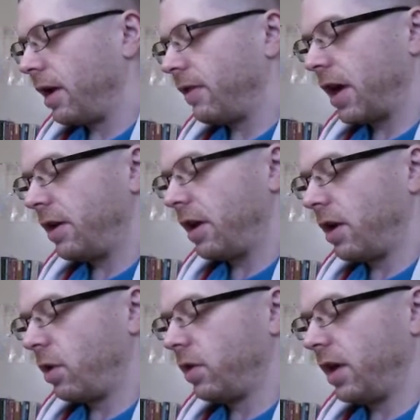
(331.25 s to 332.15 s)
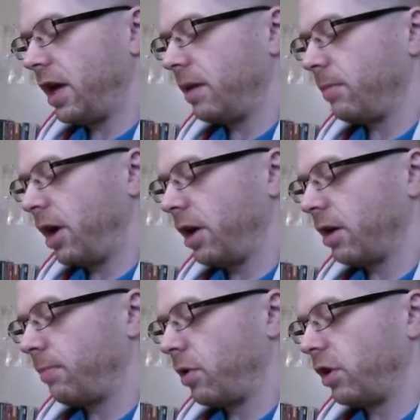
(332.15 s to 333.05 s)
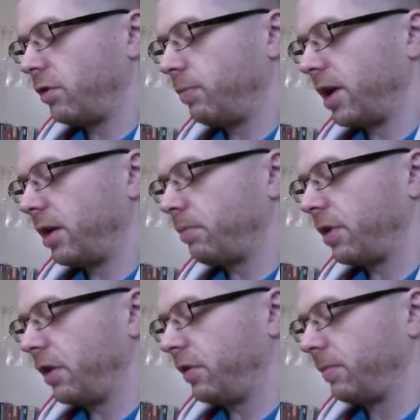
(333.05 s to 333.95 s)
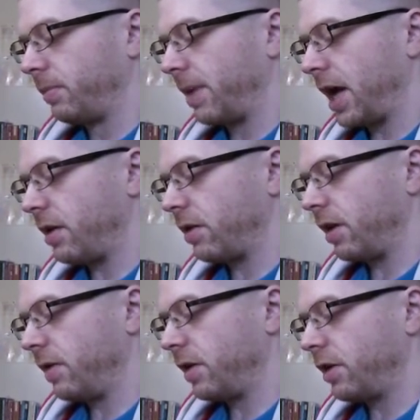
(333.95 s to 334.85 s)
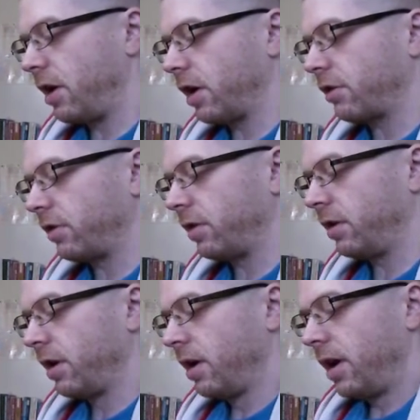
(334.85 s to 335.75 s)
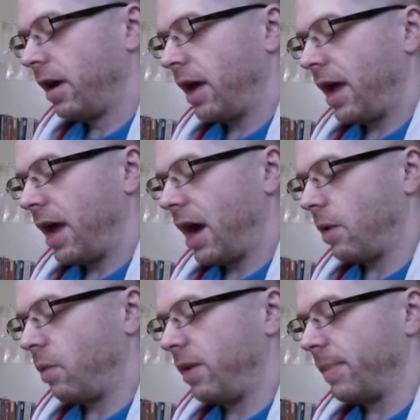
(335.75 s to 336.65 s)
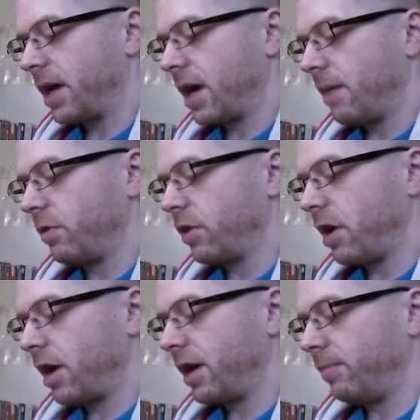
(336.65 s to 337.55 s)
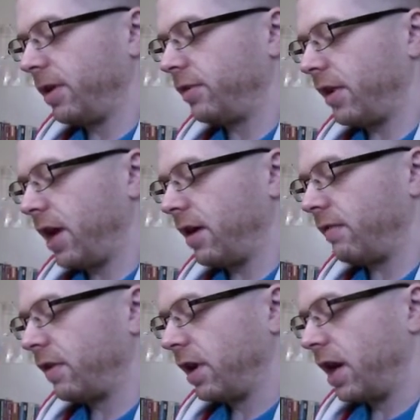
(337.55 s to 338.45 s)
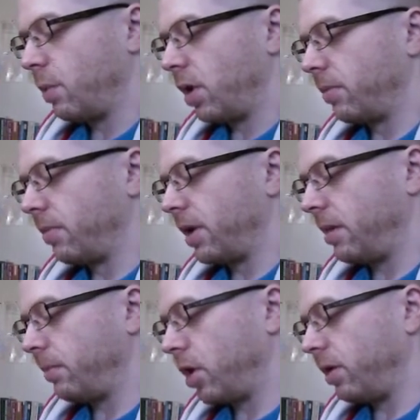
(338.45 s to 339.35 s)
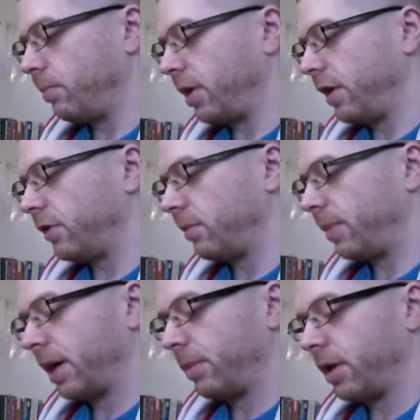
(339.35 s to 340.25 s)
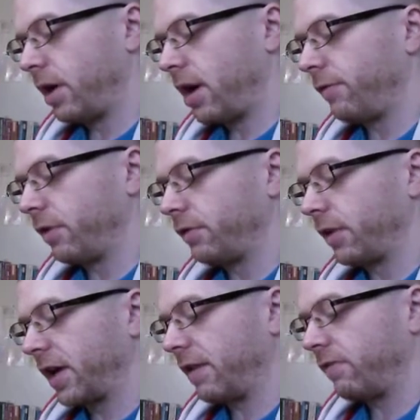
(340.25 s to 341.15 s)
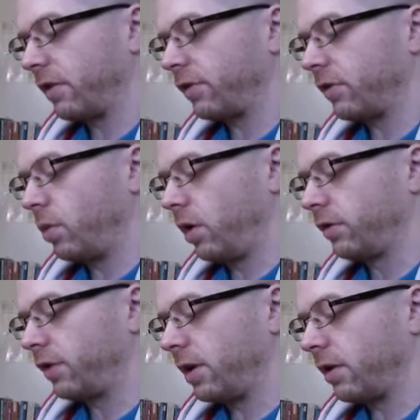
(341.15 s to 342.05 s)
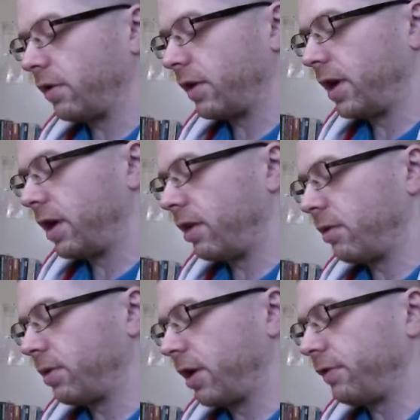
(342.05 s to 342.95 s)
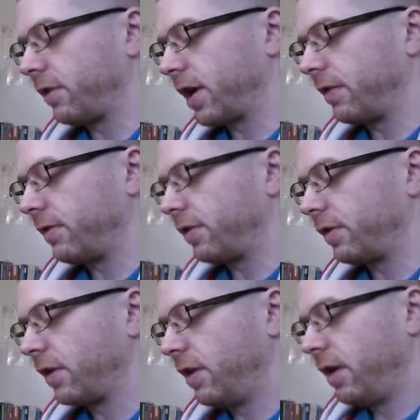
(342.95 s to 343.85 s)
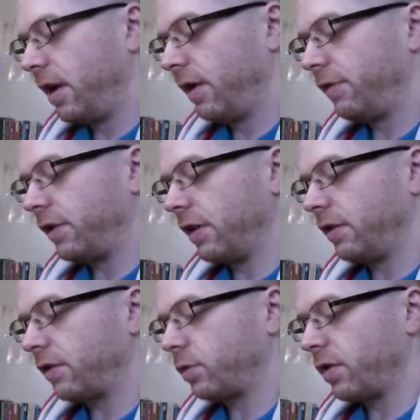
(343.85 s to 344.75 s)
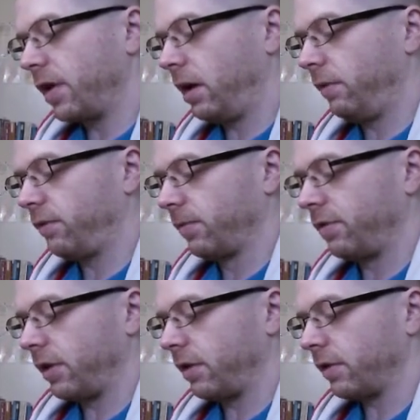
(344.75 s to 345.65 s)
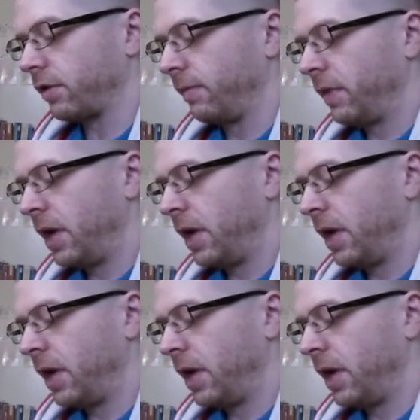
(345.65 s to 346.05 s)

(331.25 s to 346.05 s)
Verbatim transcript: and that not only in minor points, but in principal matter, in the doctrine, how we may come to God and be saved. In one, in one place, the Bible offers forgiveness to all sinners. In another place, forgiveness of sins is withheld from sinners.